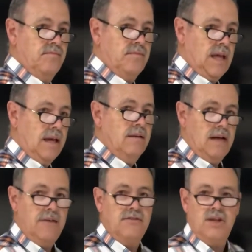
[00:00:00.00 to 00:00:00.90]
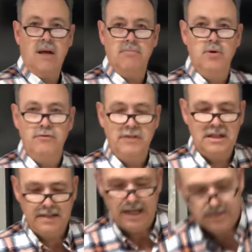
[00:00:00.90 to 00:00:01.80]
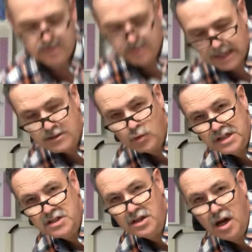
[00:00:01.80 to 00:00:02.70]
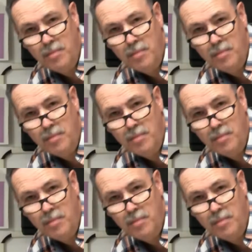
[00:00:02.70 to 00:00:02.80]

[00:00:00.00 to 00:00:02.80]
Okay, I've stopped moving. That's what a stop